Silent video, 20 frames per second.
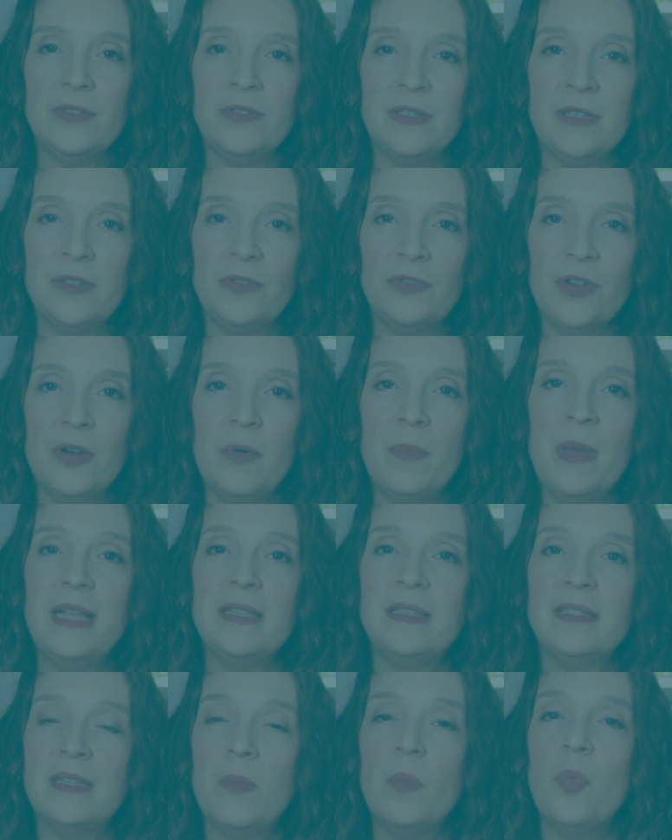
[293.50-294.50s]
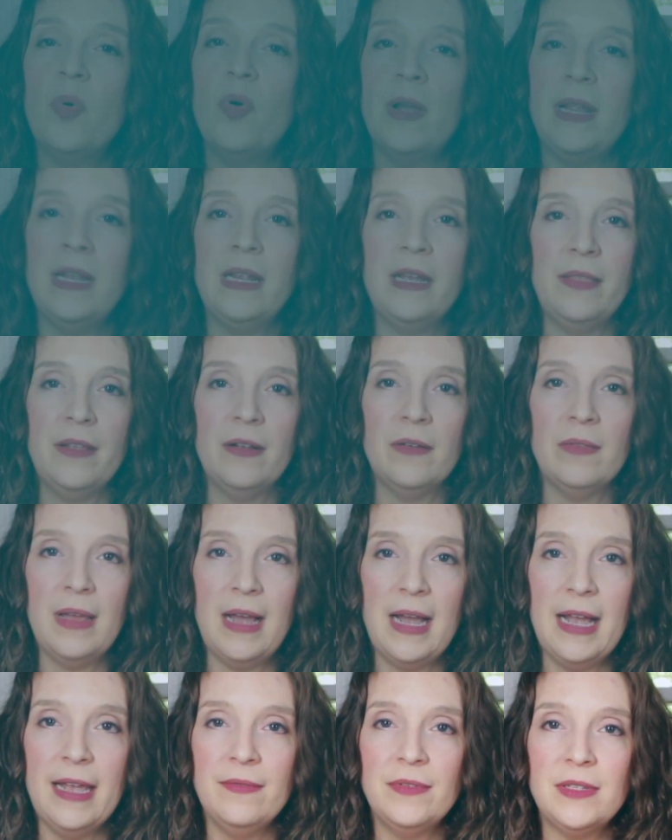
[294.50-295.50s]
syndrome at some point in their
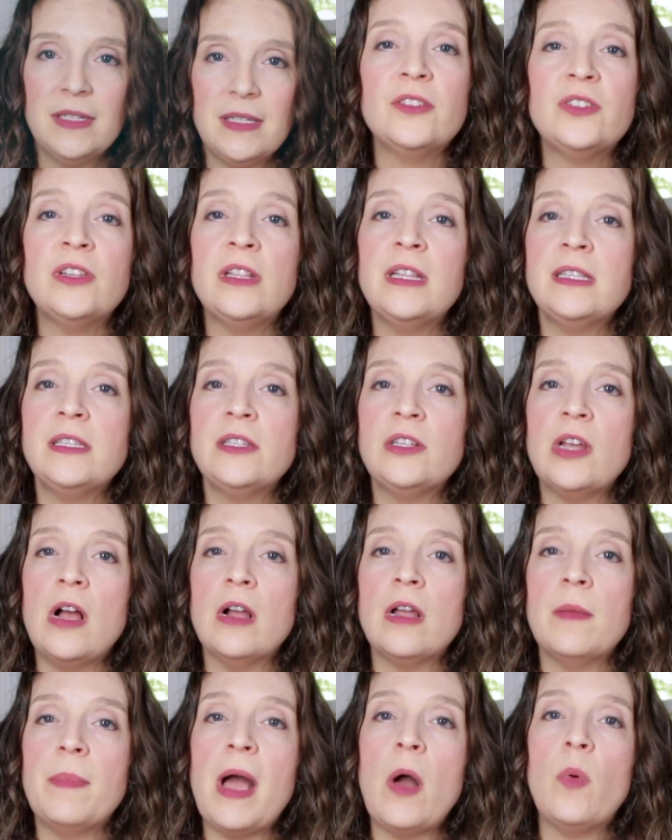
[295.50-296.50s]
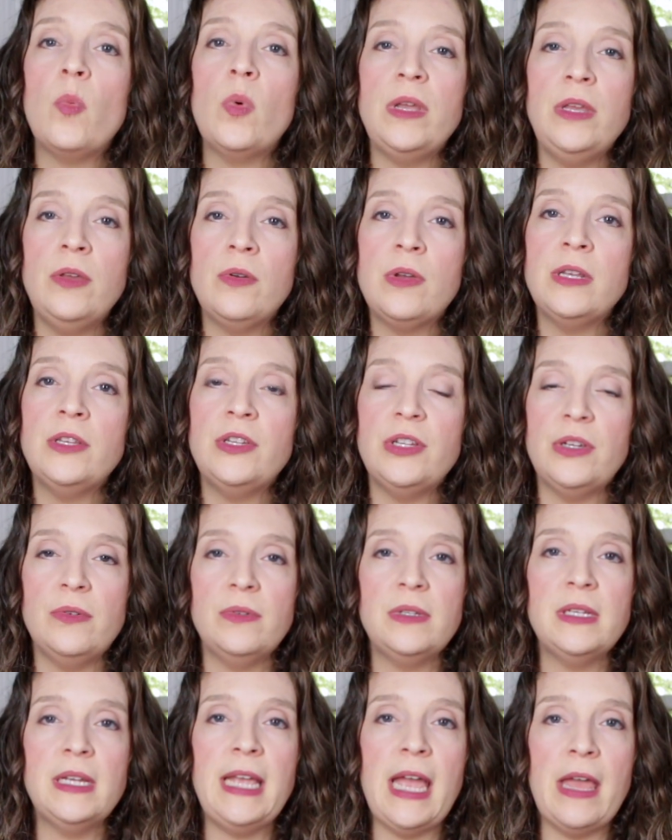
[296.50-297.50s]
lives. So let's talk about what you can
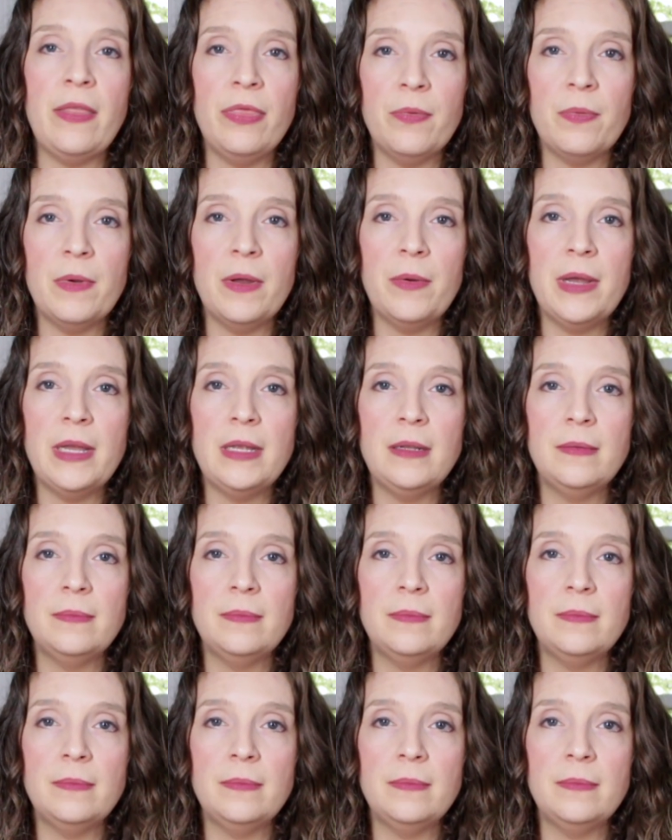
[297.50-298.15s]
do to get through it.